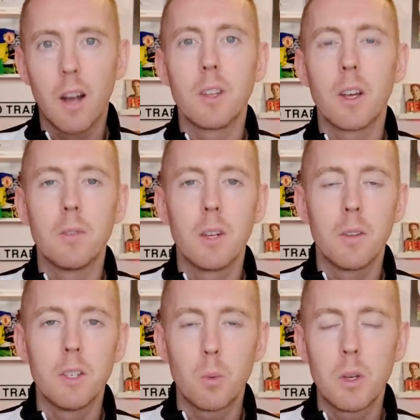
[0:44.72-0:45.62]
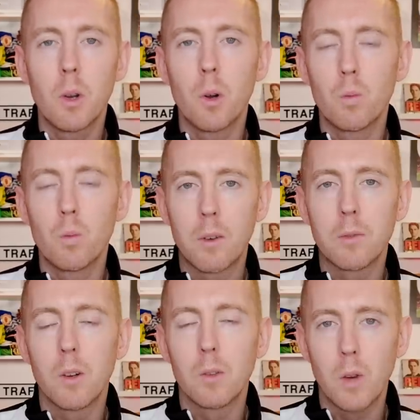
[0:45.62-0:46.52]
I've done a video this week on
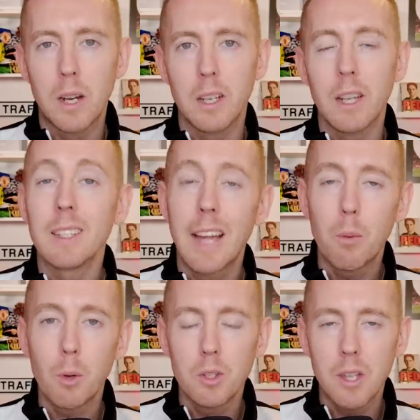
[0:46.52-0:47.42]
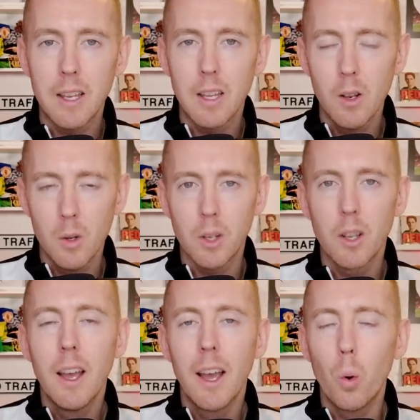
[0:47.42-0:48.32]
Ralf Rangnick. Now I'm going to take a look
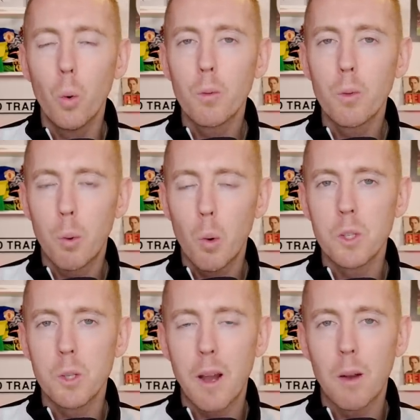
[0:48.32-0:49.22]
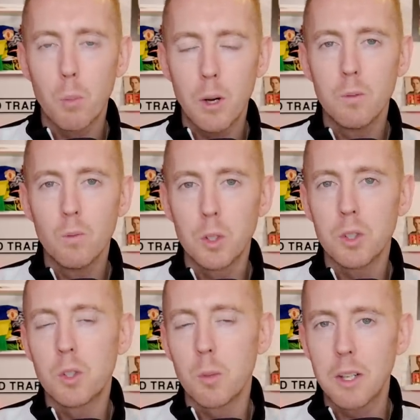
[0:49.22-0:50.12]
at all the reports about Brendan
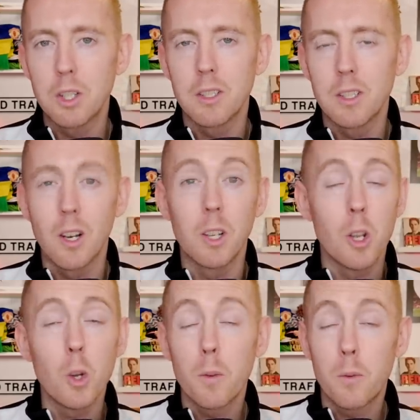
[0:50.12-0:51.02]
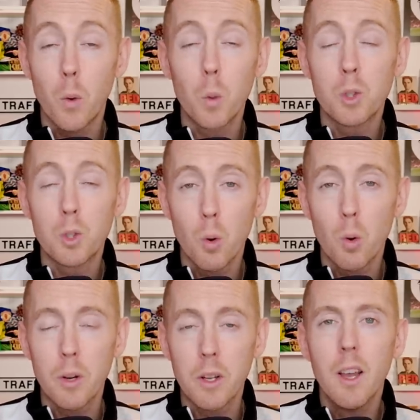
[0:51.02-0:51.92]
Rodgers to Manchester United. Look a full
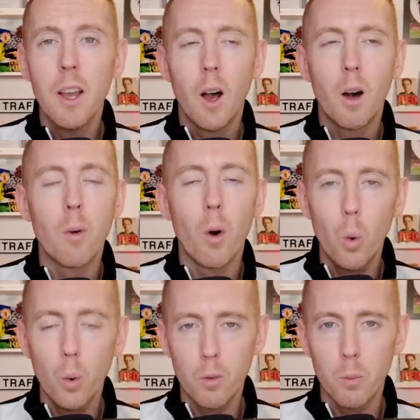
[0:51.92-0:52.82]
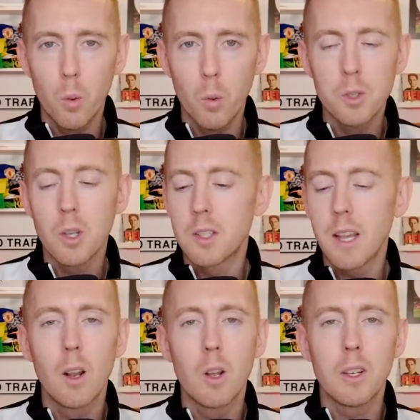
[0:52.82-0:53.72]
story of all the reports. Going to
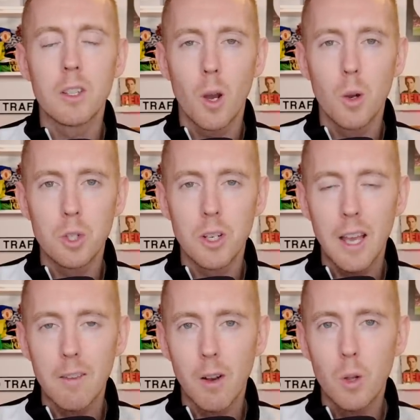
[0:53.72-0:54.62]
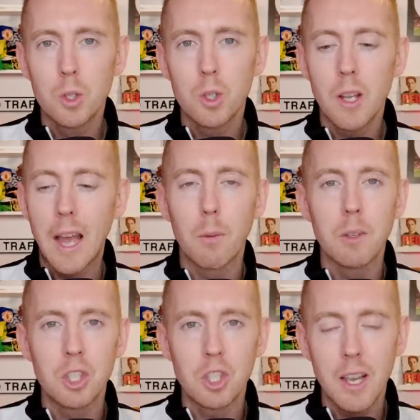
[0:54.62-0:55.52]
take a look at his coaching evolution, how
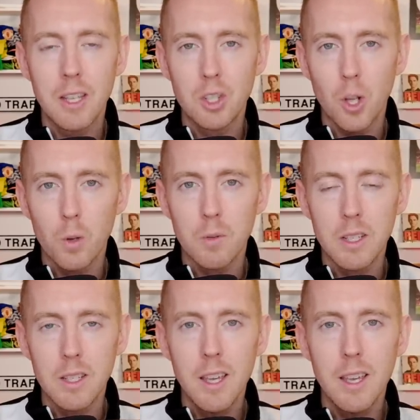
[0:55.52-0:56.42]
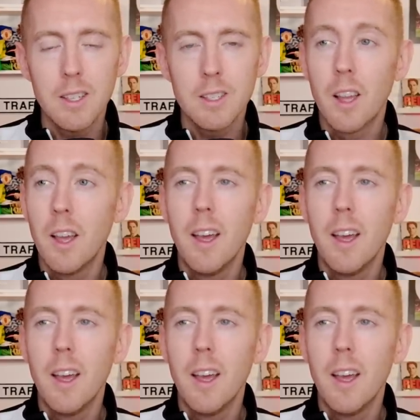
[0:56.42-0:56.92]
he's changed over the years,